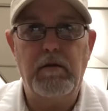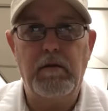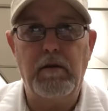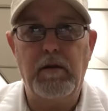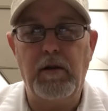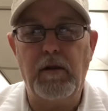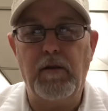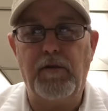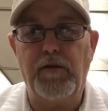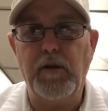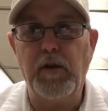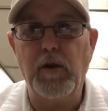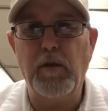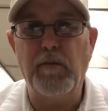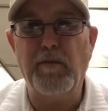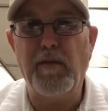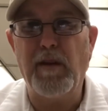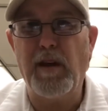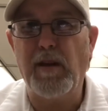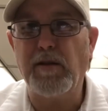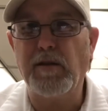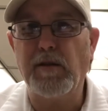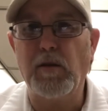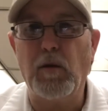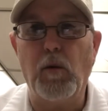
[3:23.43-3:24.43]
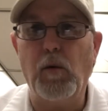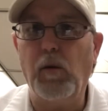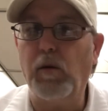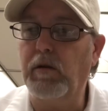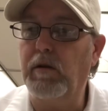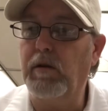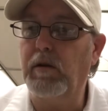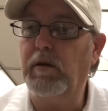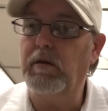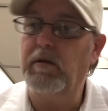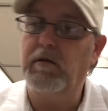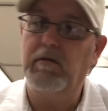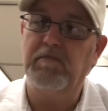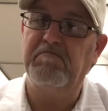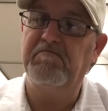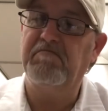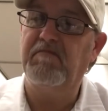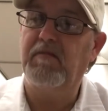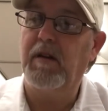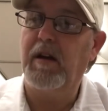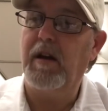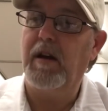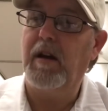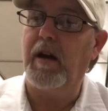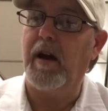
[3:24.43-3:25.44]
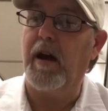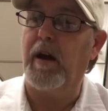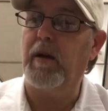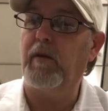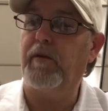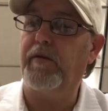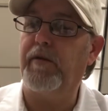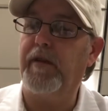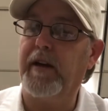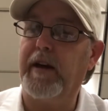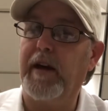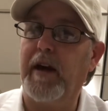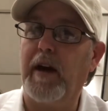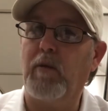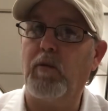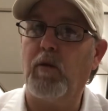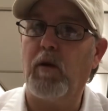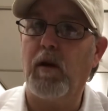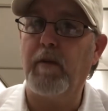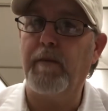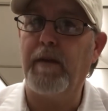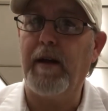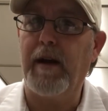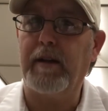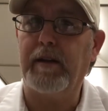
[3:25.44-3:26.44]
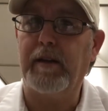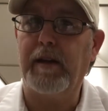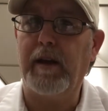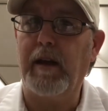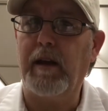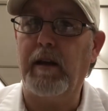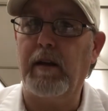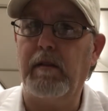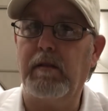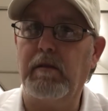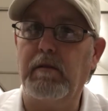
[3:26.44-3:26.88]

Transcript: a few months old, I don't think I'd worry about that.